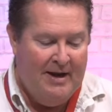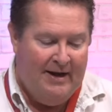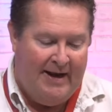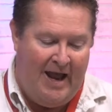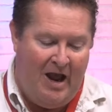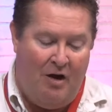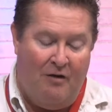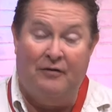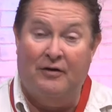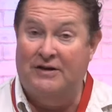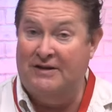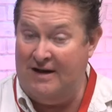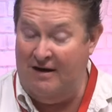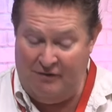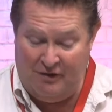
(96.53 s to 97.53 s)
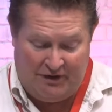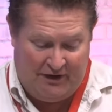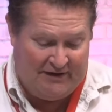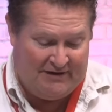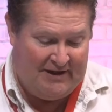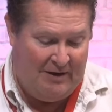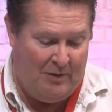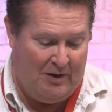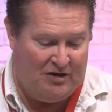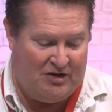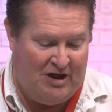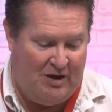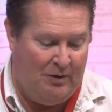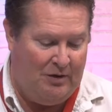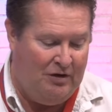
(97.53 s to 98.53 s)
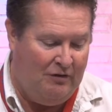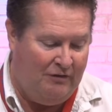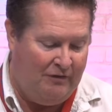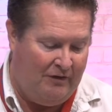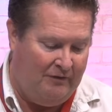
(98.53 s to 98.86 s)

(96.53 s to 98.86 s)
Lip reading: Now, for several things I want to share with you.